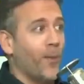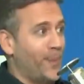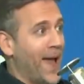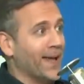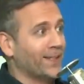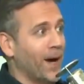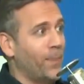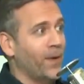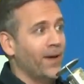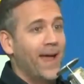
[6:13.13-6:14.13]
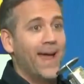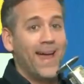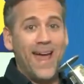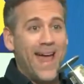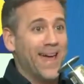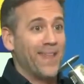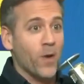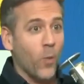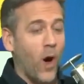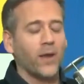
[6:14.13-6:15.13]
all banged up, and
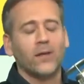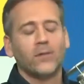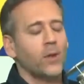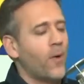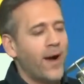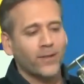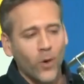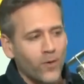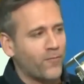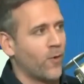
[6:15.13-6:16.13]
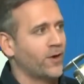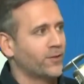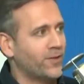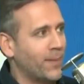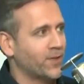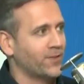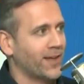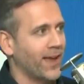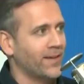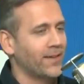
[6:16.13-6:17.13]
they won. Lamar ain't throwing four interceptions
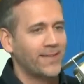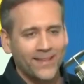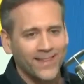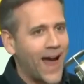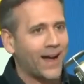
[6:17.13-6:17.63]
again. And That's they